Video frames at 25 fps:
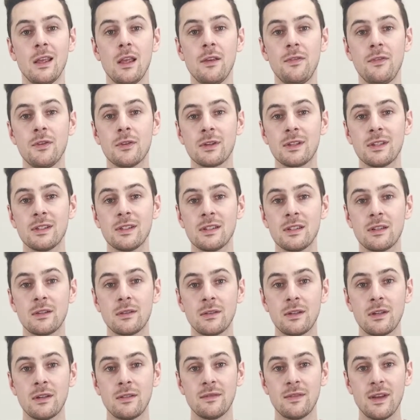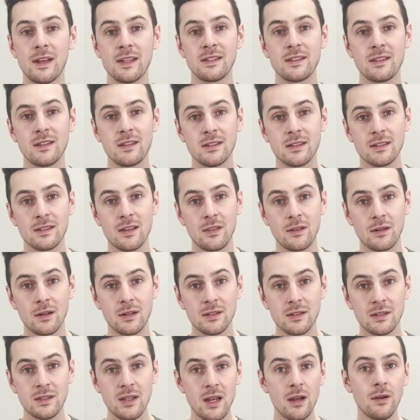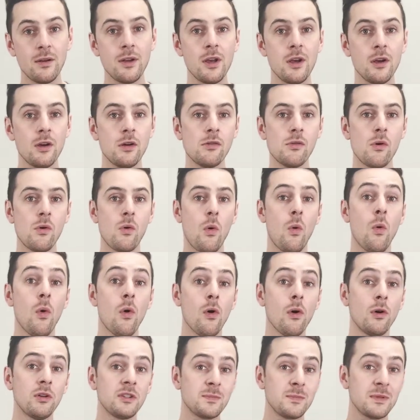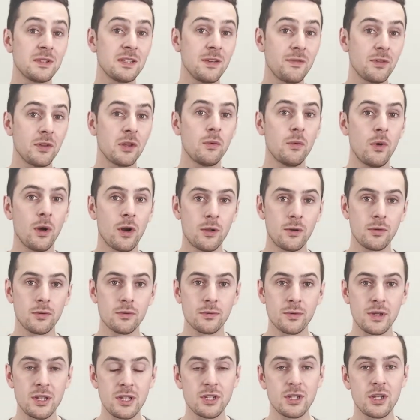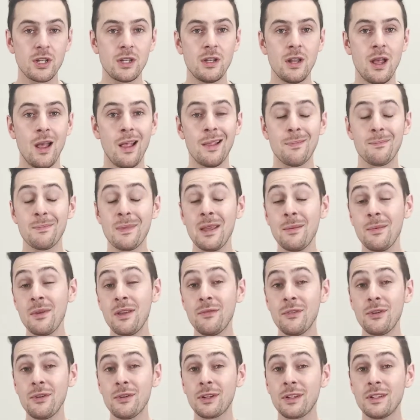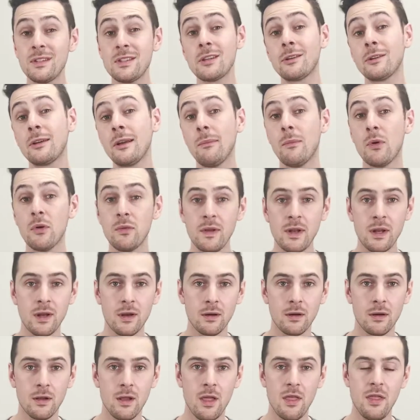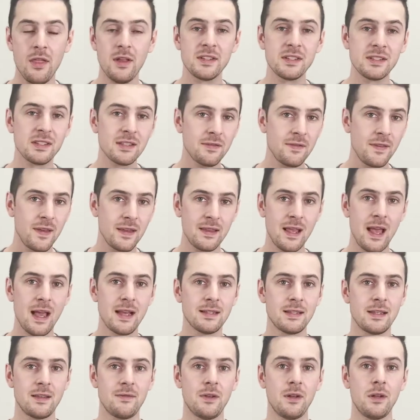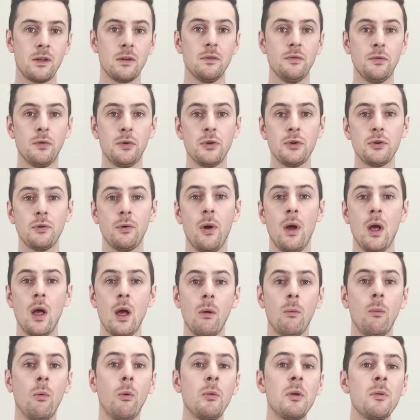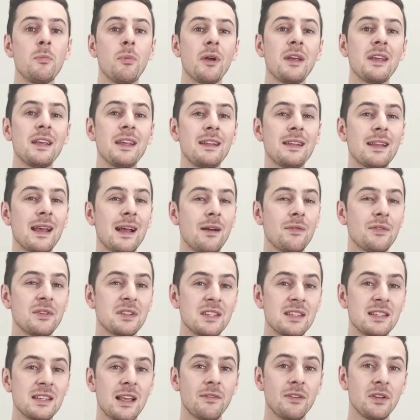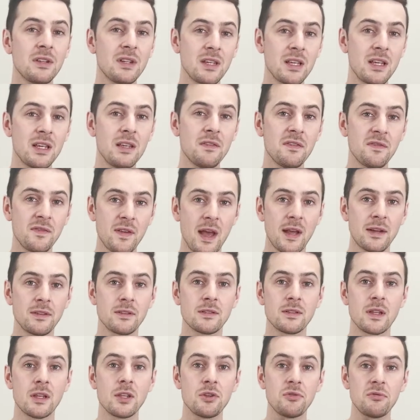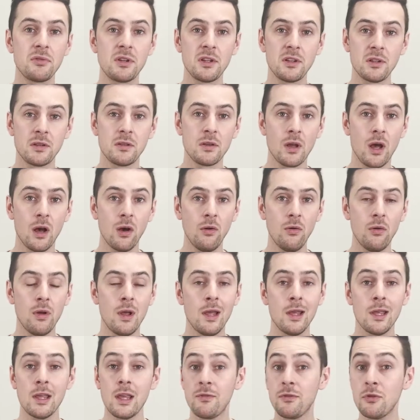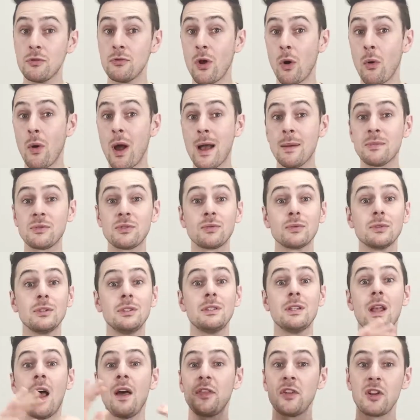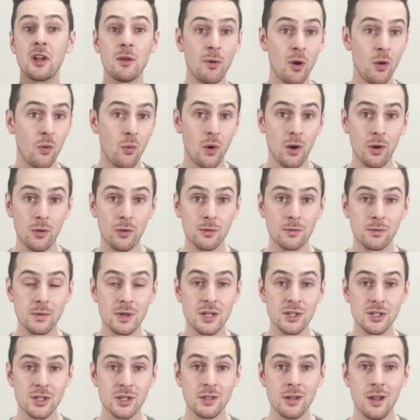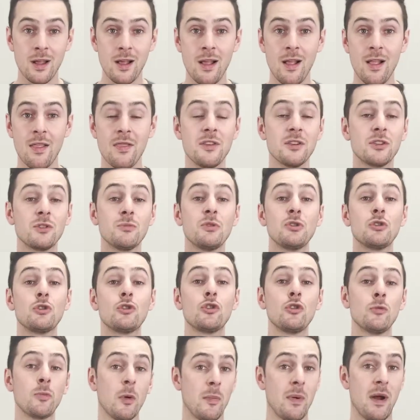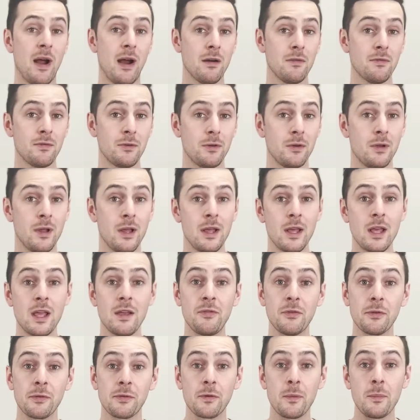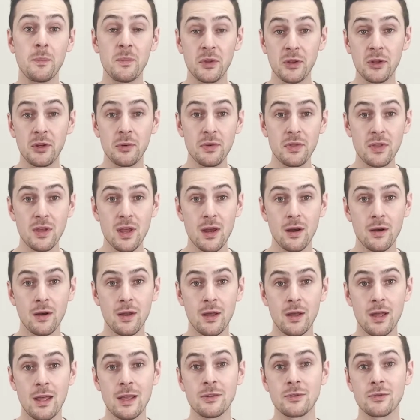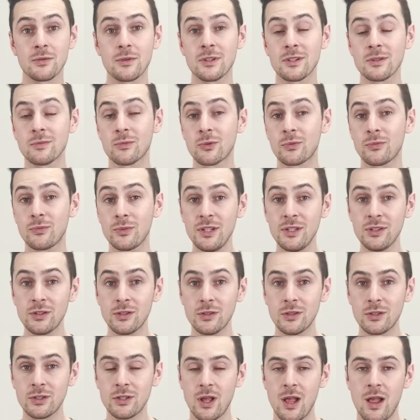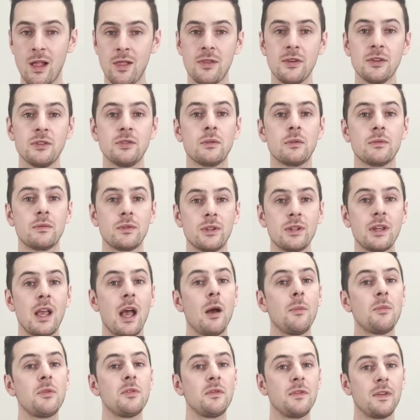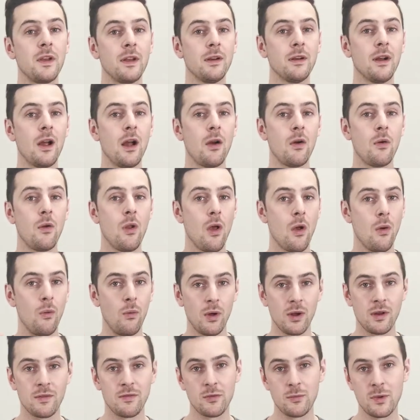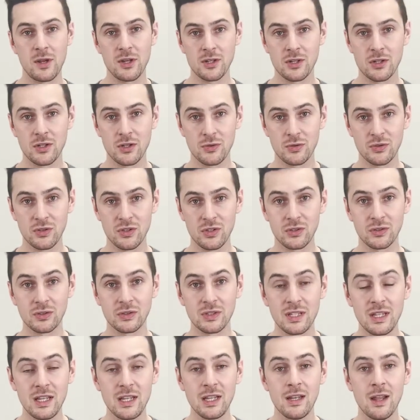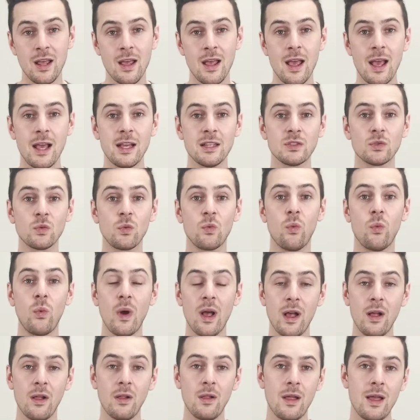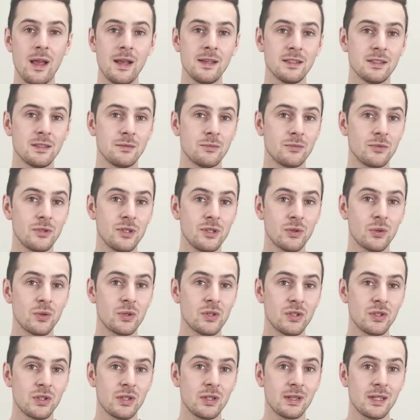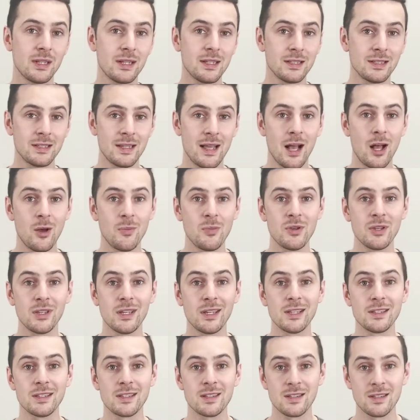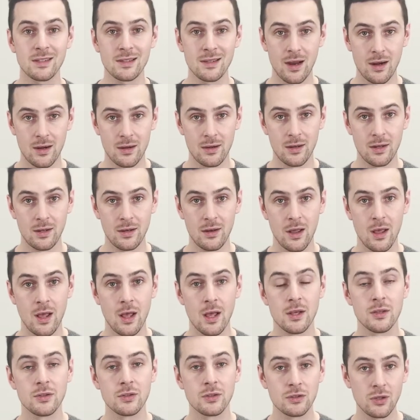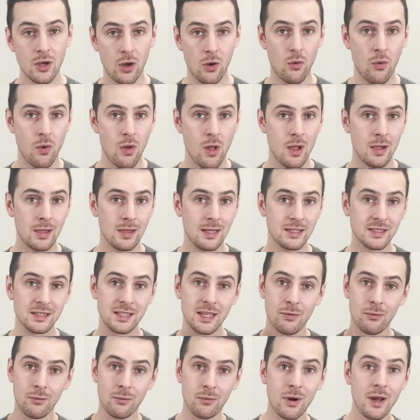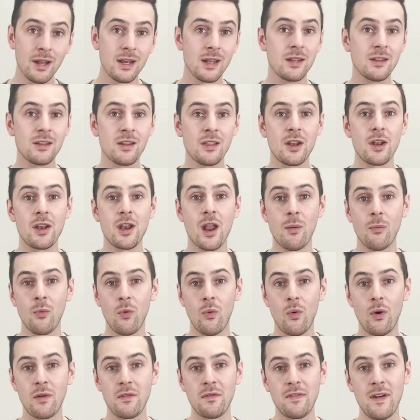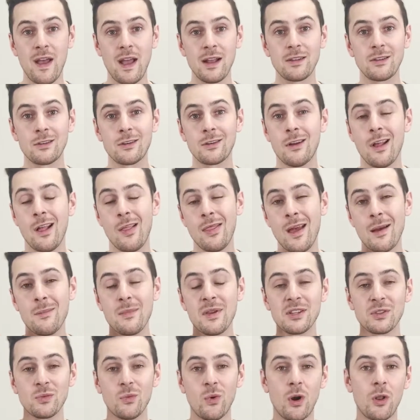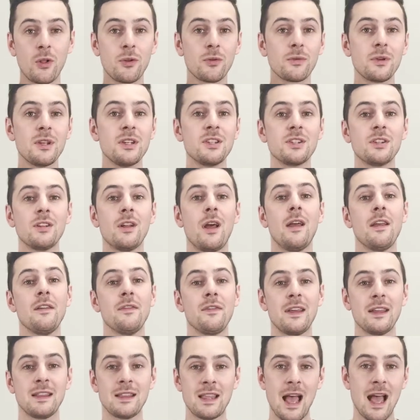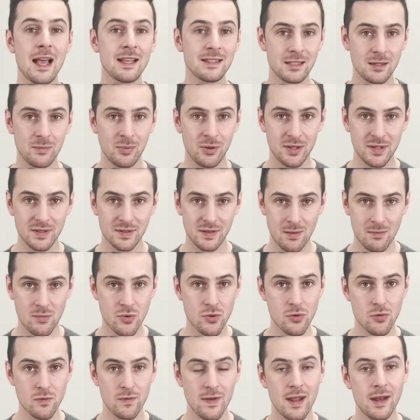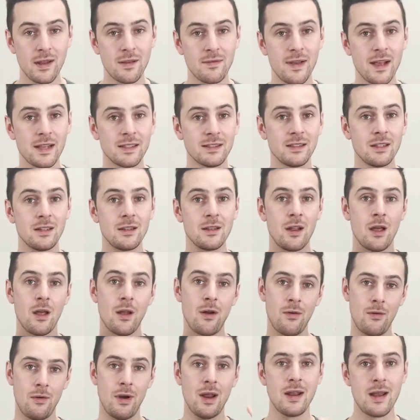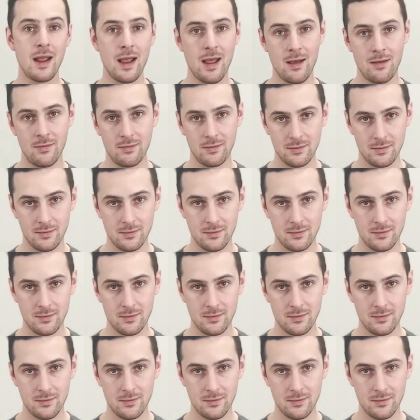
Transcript: If you're considering investing in Southern Ontario or specifically Waterloo Region, maybe even you're considering moving here, this is a fantastic video for you we'll be breaking down the seven key factors that you need to know. If you know absolutely nothing about Waterloo region, this would be super powerful. If you're familiar with the area and doing some more research, this will really help you figure out what information you still need, as well as some resources and links to help you get started. So let's get right into the number one factor that makes Waterloo region a fantastic place to move and invest in right now.